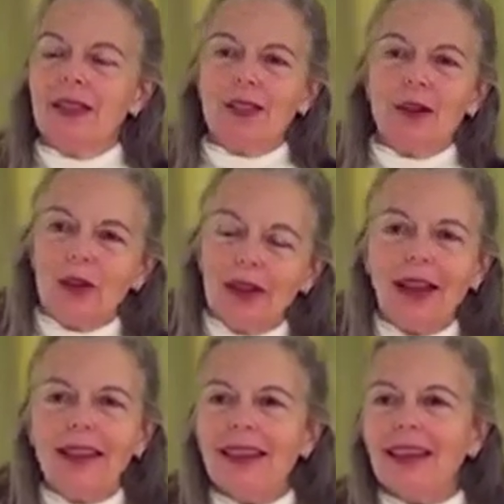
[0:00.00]
So
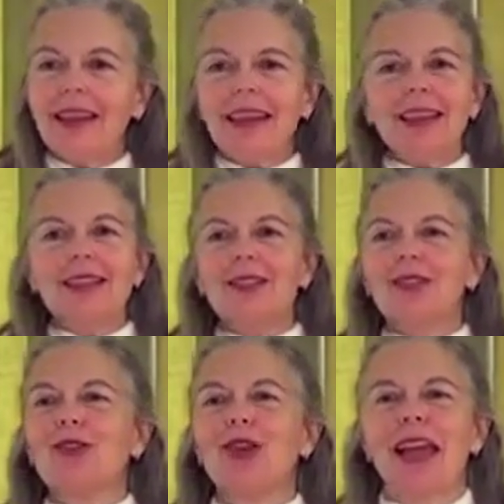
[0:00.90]
nothing needs to
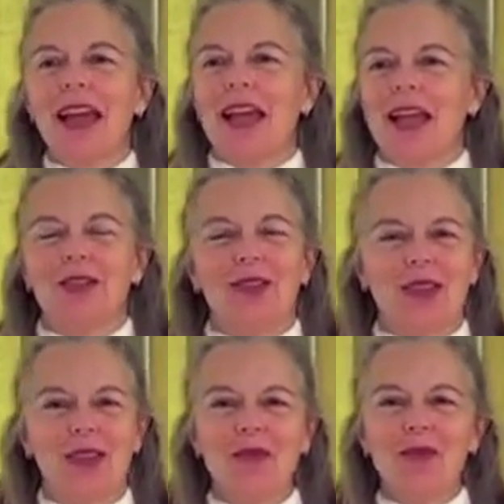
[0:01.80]
change.